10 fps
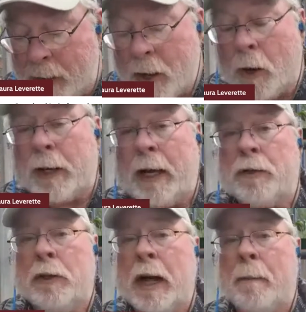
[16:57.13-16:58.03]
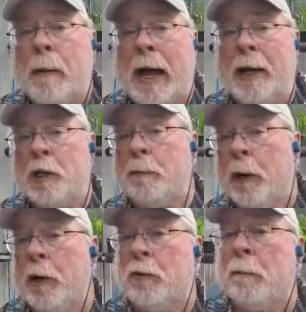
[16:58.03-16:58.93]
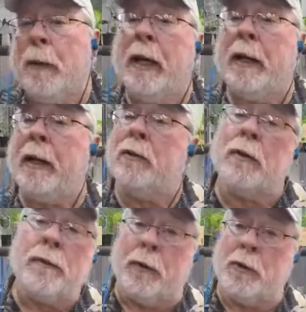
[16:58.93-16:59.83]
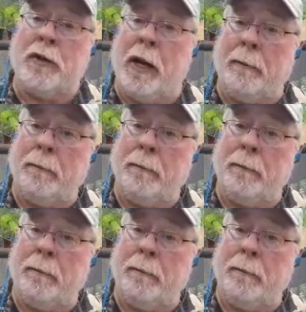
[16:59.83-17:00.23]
Okay, so now my experience with peonies is full sun.